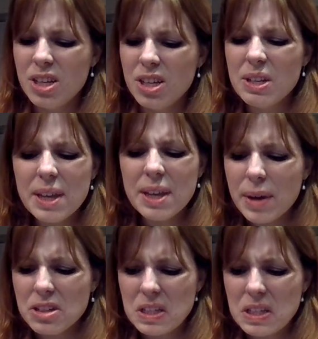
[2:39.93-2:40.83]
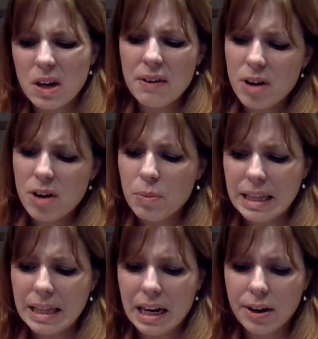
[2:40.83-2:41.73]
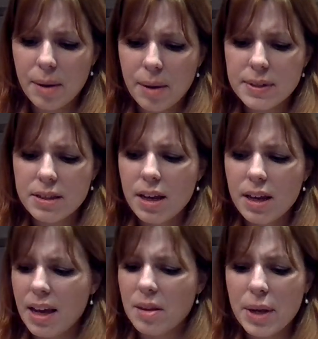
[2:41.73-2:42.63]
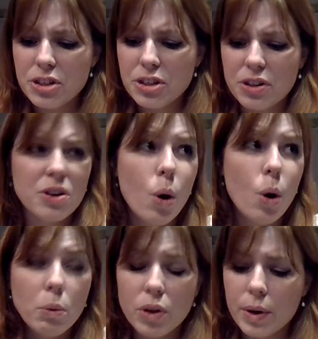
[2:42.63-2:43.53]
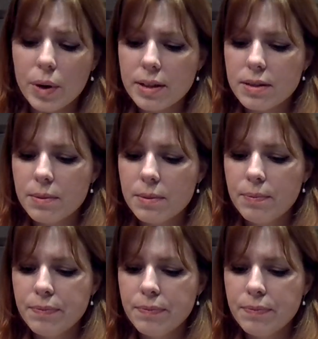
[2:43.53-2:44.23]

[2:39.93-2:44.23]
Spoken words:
Do you think we can just cover it up with a lot of cups and the pitcher and no one will notice?